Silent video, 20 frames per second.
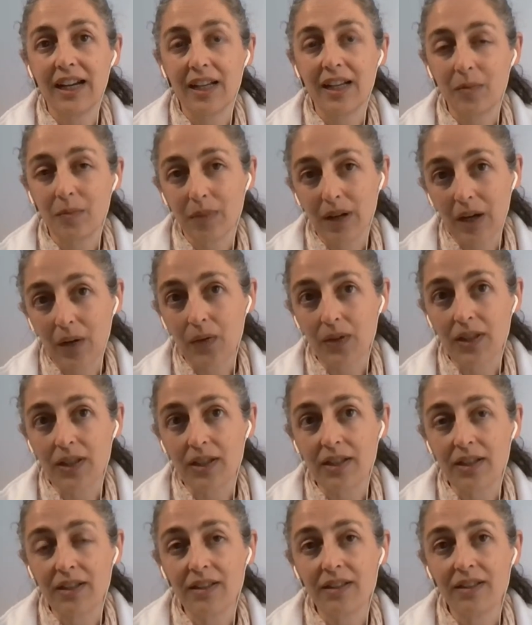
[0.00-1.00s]
and
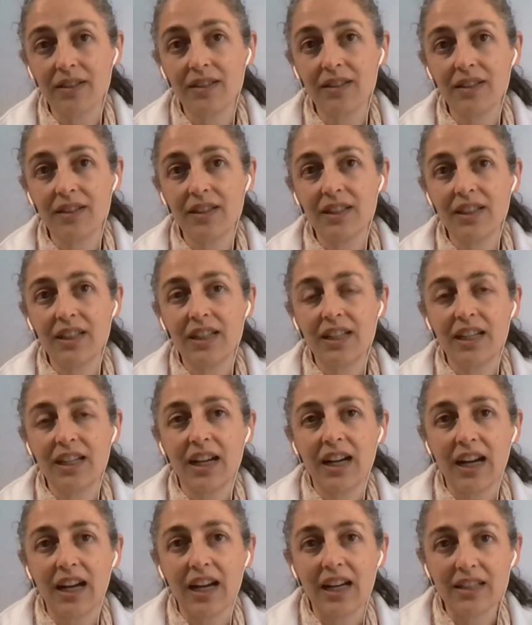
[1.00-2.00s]
power
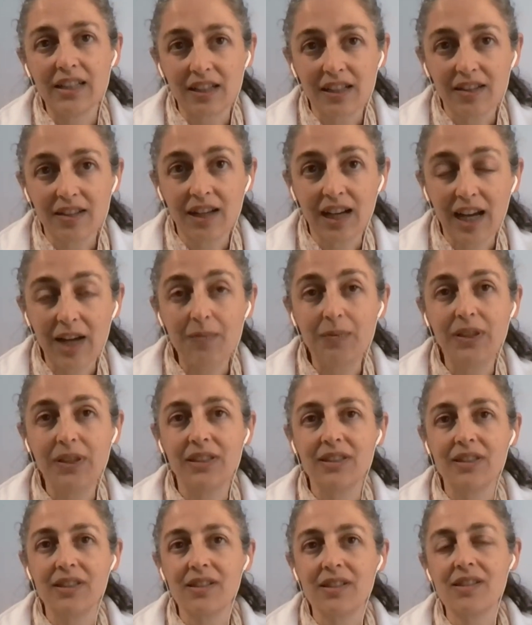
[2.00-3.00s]
and
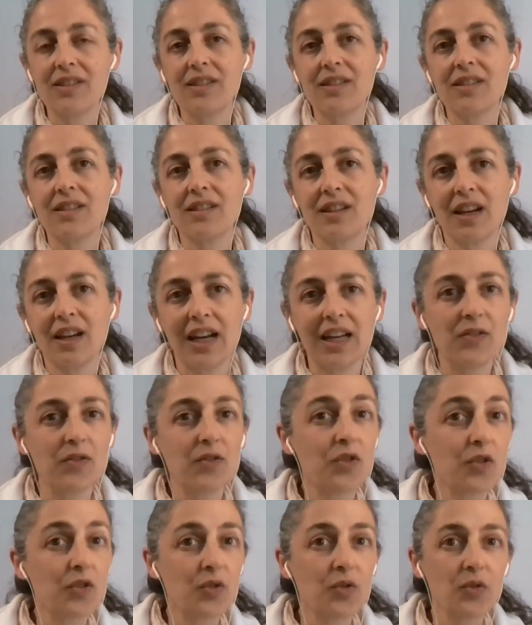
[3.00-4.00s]
happiness
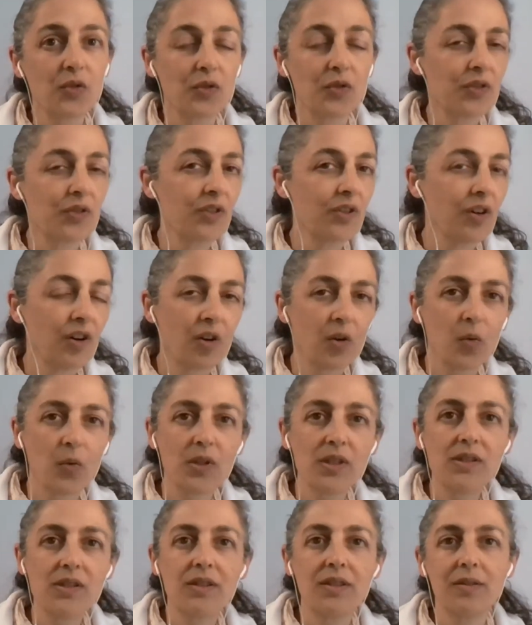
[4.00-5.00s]
and truth or
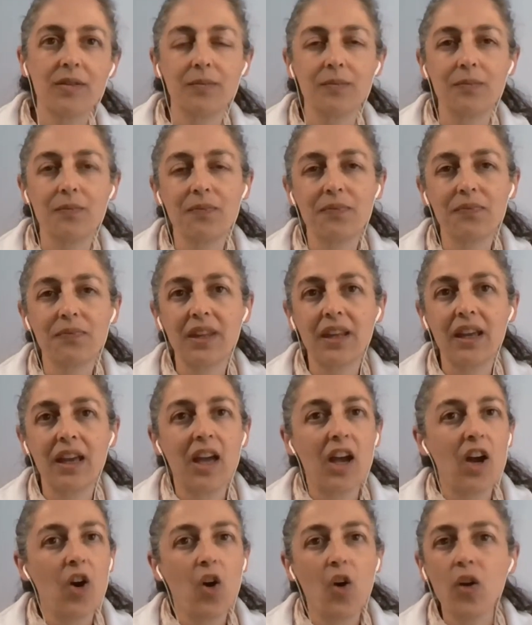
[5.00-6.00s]
wisdom.
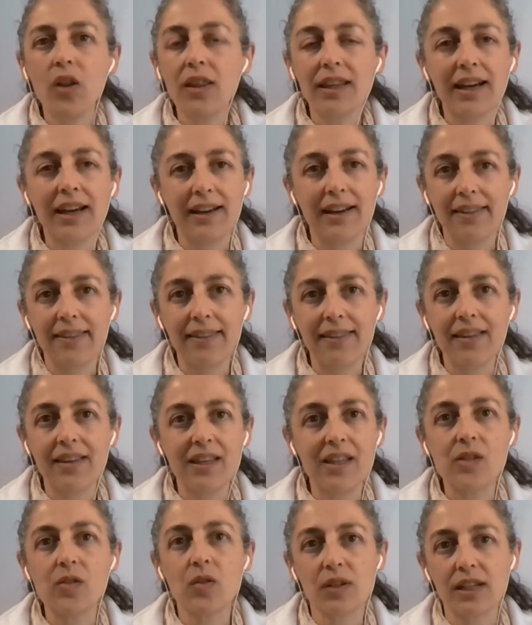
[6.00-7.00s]
All that
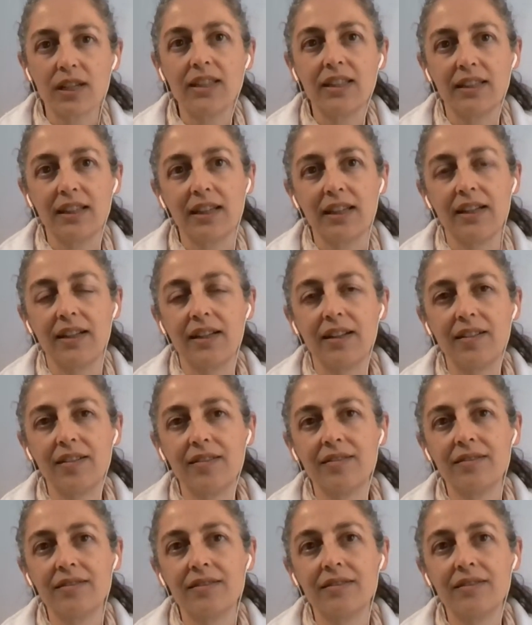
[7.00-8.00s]
is already there.
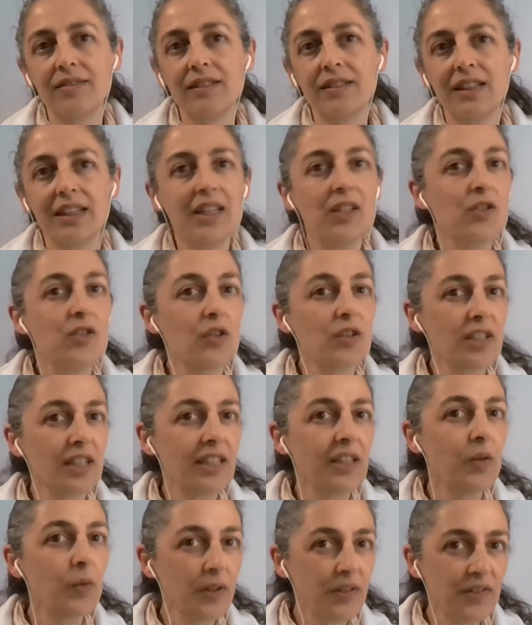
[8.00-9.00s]
It's
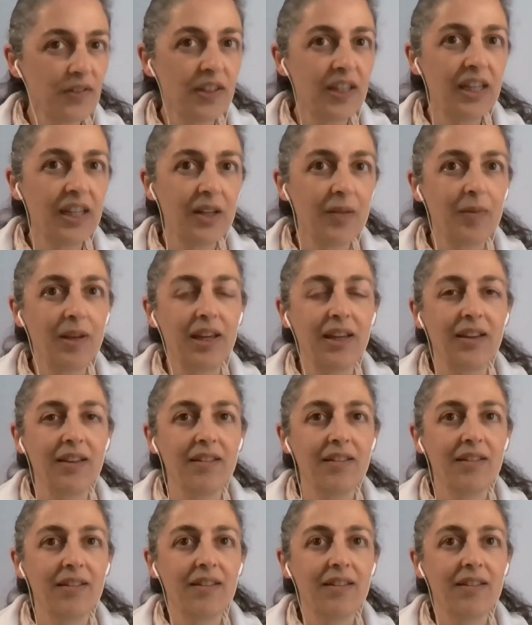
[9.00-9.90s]
already within me.